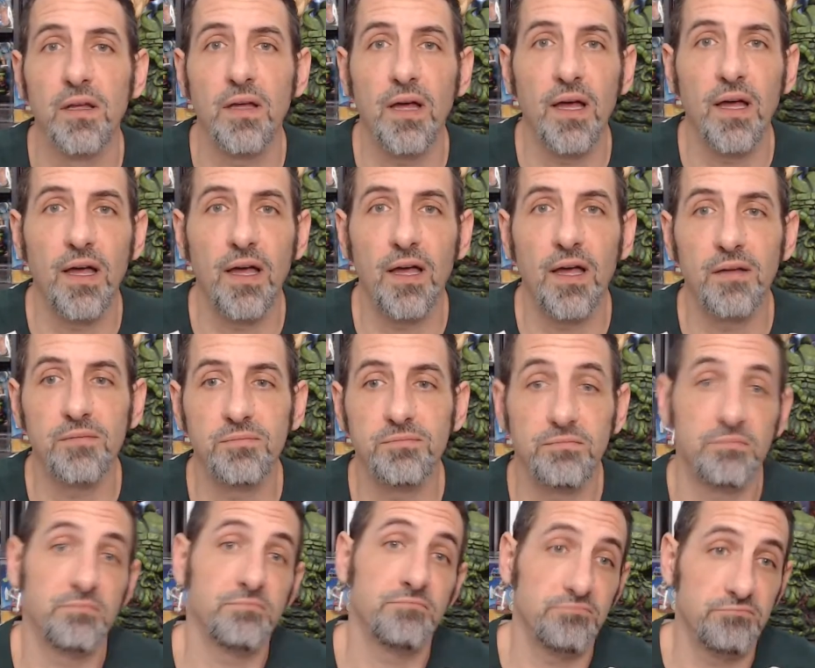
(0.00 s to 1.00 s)
It's a
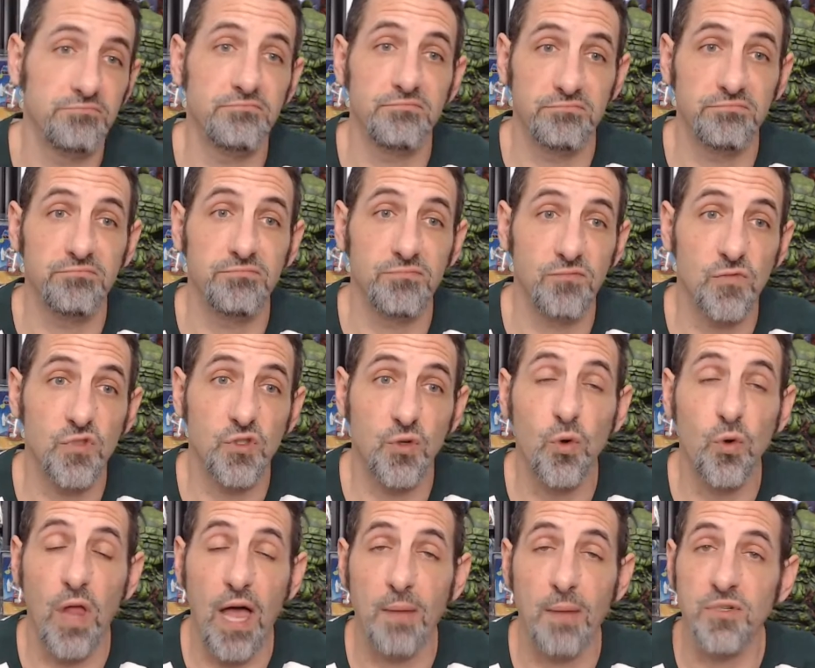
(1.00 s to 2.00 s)

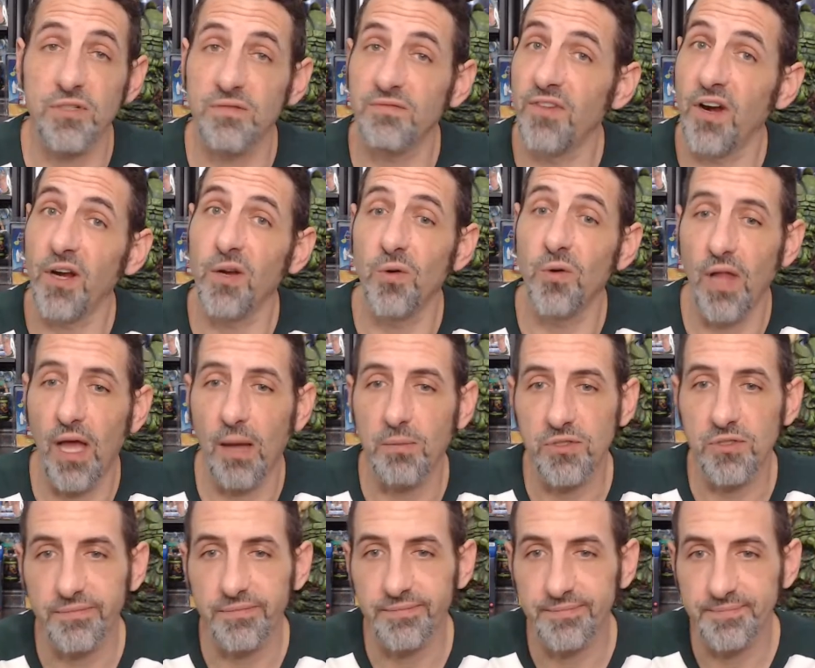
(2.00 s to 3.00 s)
cool option. Very cool option.